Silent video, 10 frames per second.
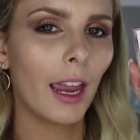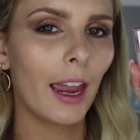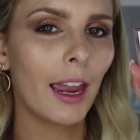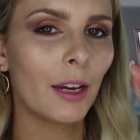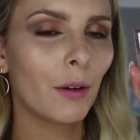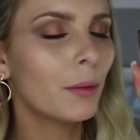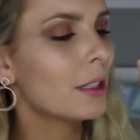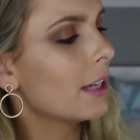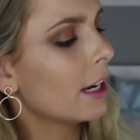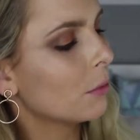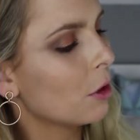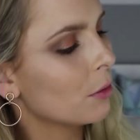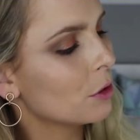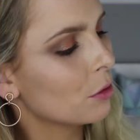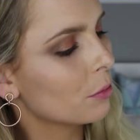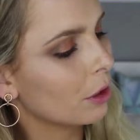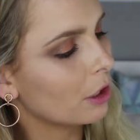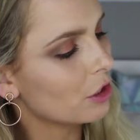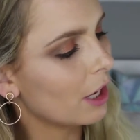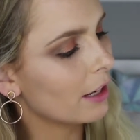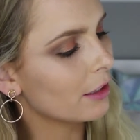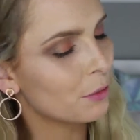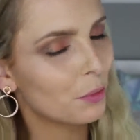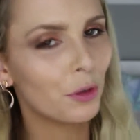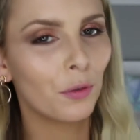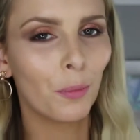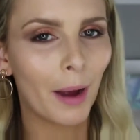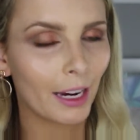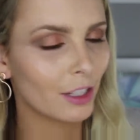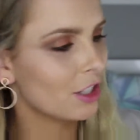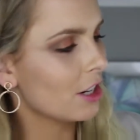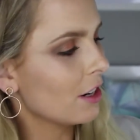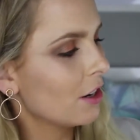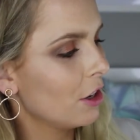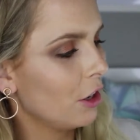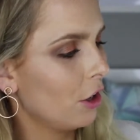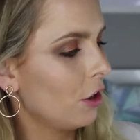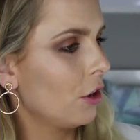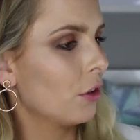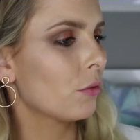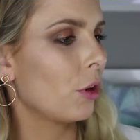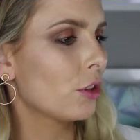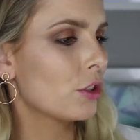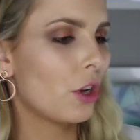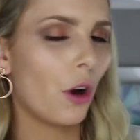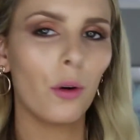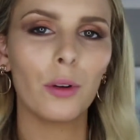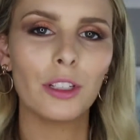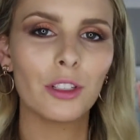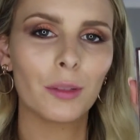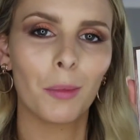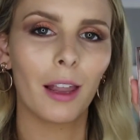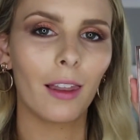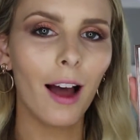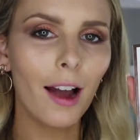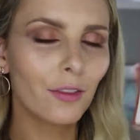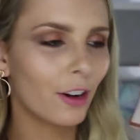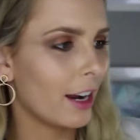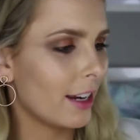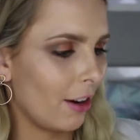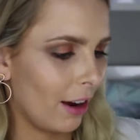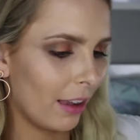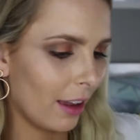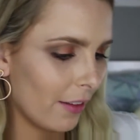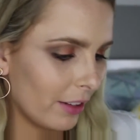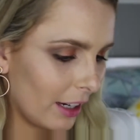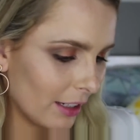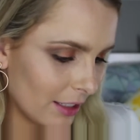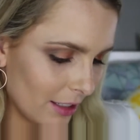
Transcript: And can we please take a moment to appreciate this beautiful packaging? Rose Gold is just my life right now. I love it.